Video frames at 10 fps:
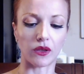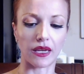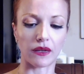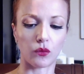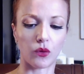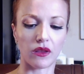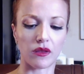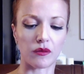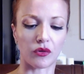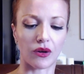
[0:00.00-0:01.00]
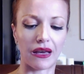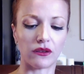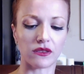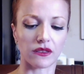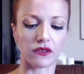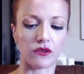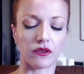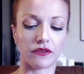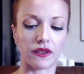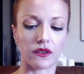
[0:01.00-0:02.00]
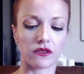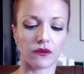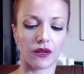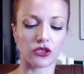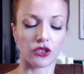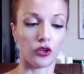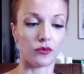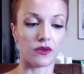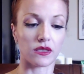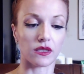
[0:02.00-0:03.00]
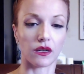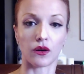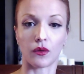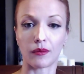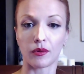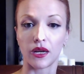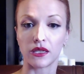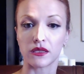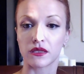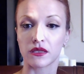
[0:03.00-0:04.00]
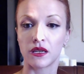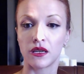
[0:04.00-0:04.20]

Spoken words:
Like one of the browns, I'll do a finger swatch and hope the sun cooperates.